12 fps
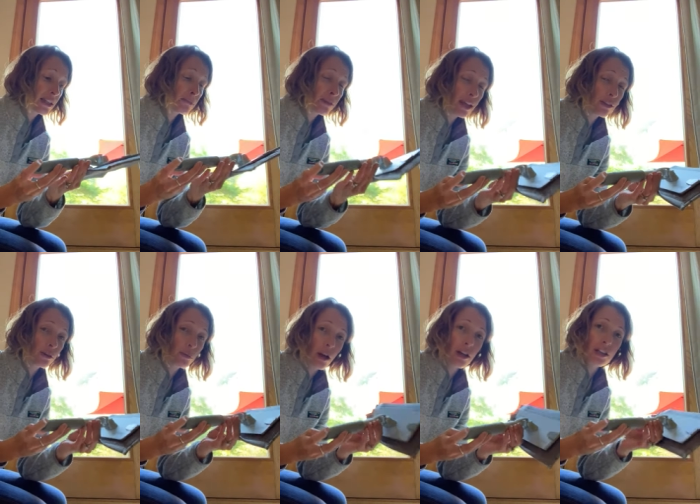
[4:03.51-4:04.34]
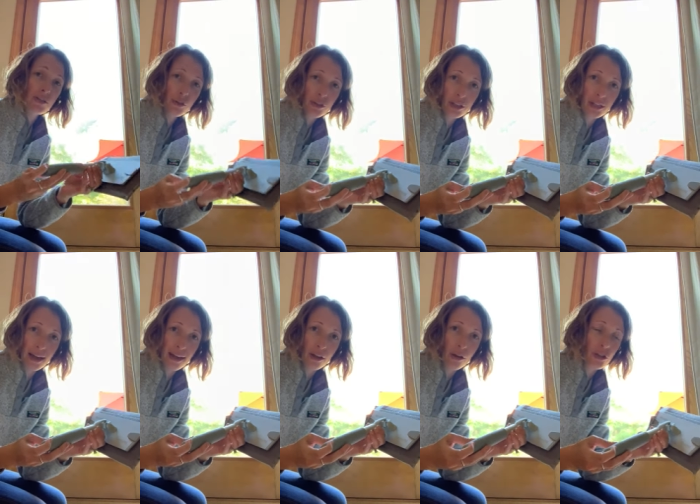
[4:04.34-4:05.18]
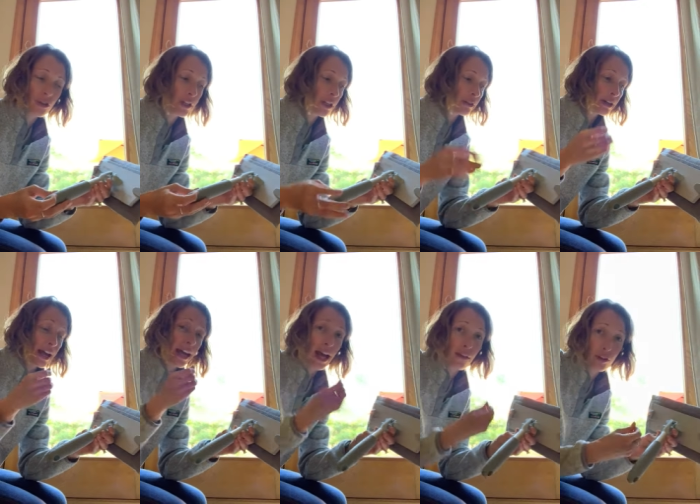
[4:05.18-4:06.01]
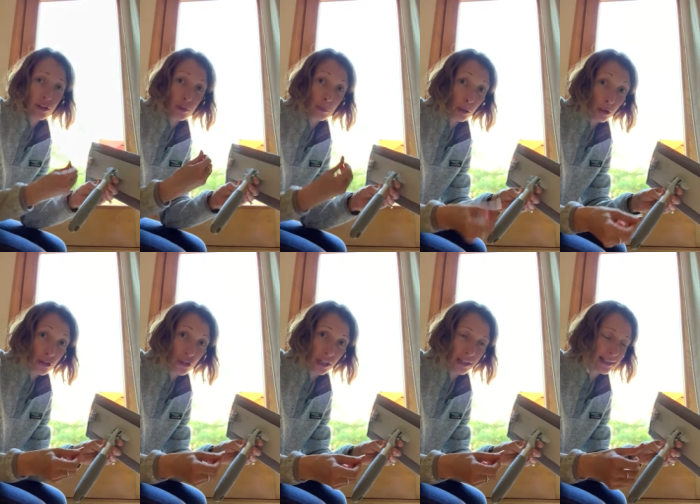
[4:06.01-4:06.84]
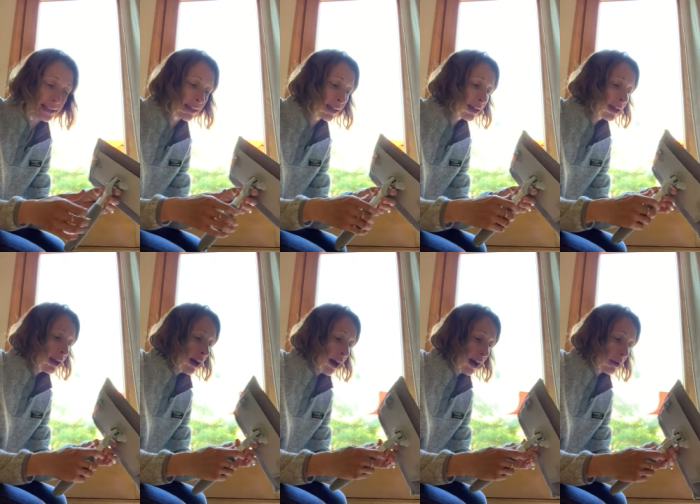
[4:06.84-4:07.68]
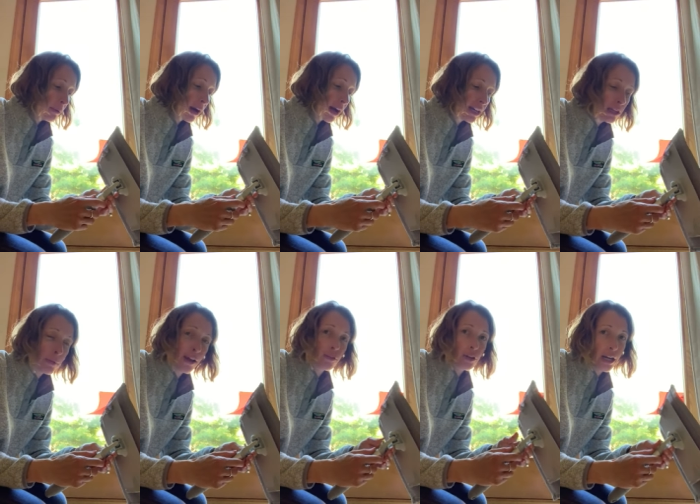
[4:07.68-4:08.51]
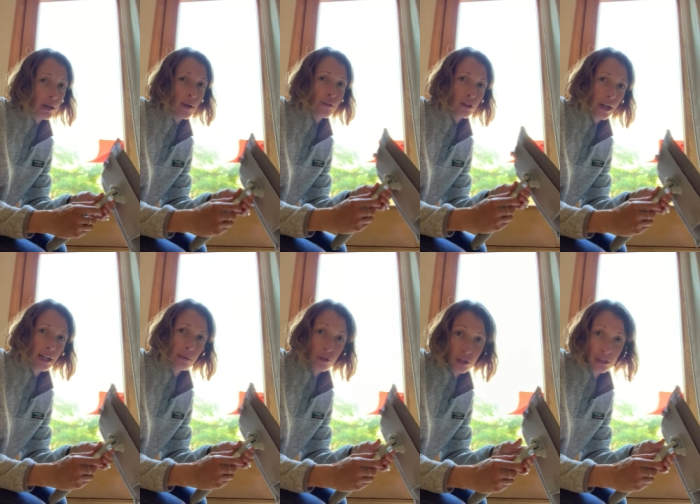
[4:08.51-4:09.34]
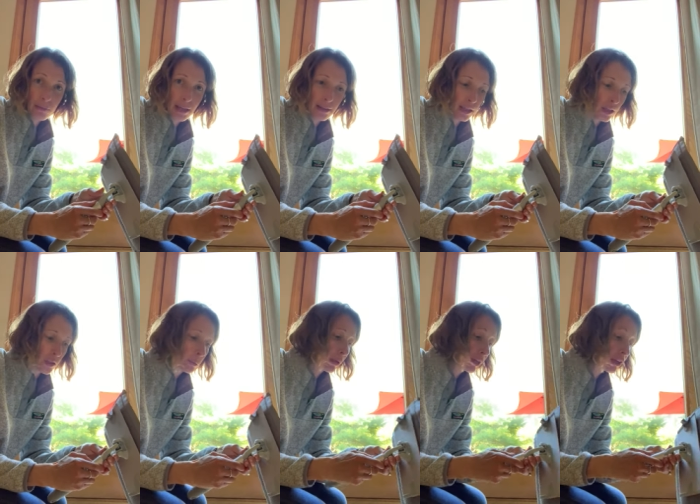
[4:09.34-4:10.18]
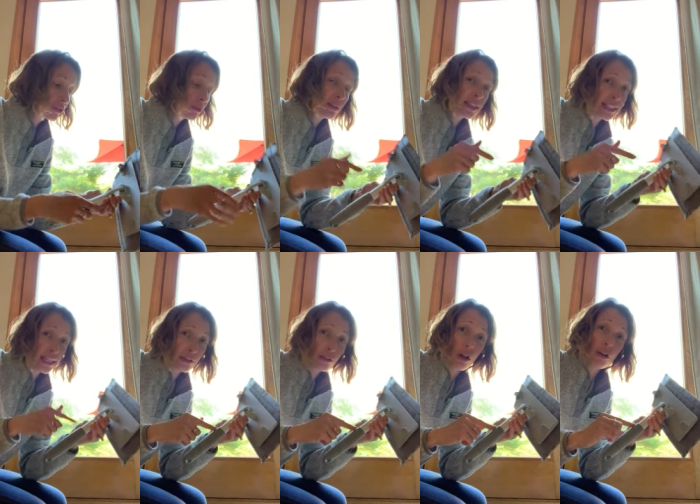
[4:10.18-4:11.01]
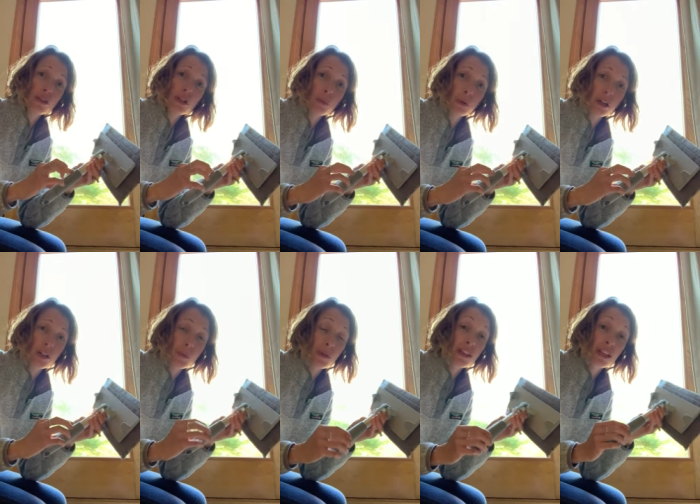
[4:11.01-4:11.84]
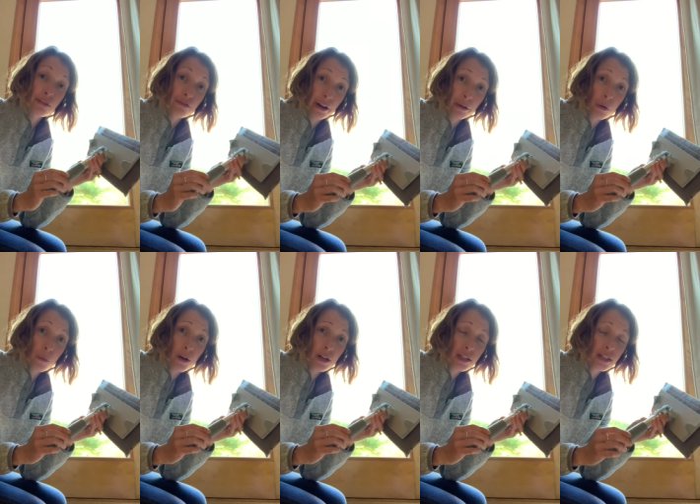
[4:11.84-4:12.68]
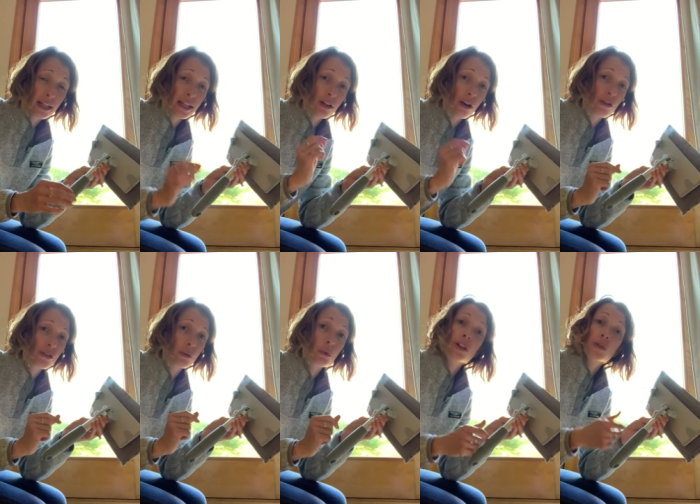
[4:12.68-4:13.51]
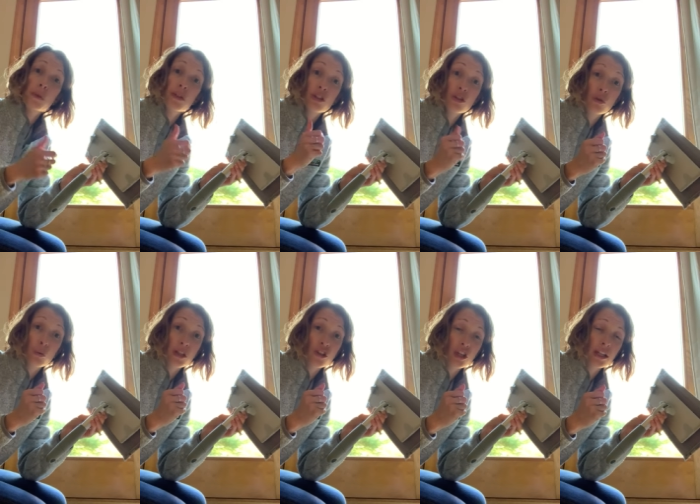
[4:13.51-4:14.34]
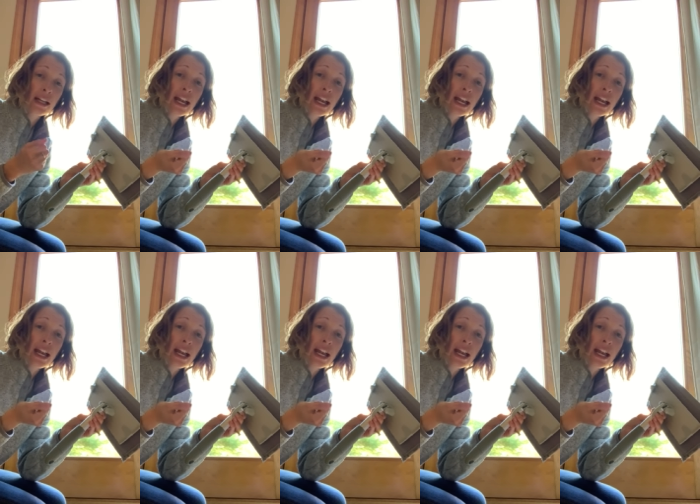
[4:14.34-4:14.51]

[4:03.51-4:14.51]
They make their products versatile so that you're not having to purchase um, item after item after item just to make things work. So this handle also works with the Enviro wand and it also works with the squeegee.